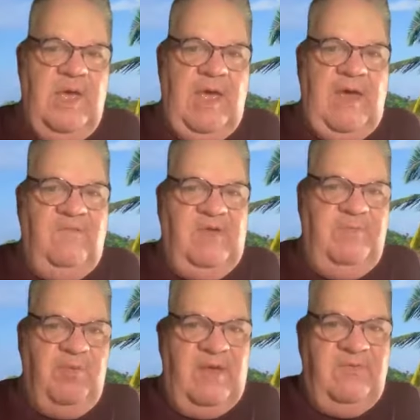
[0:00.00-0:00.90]
have his
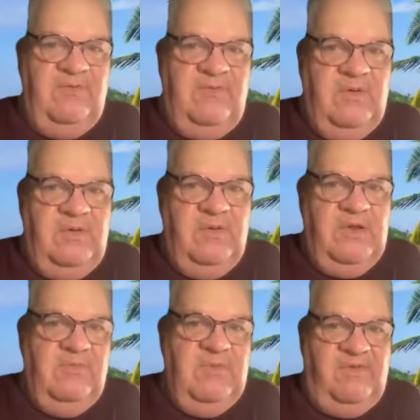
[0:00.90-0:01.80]
presence on you
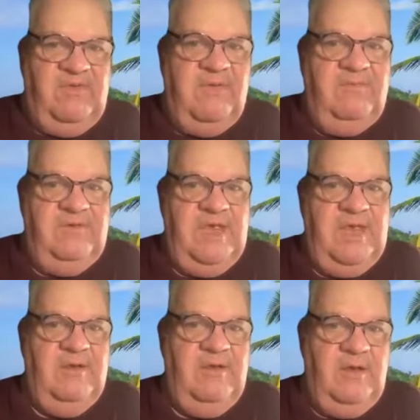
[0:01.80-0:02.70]
in the midst of
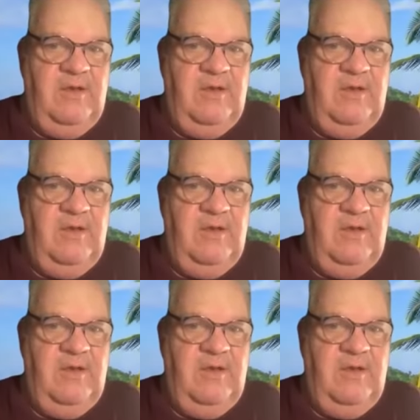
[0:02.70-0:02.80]
sin.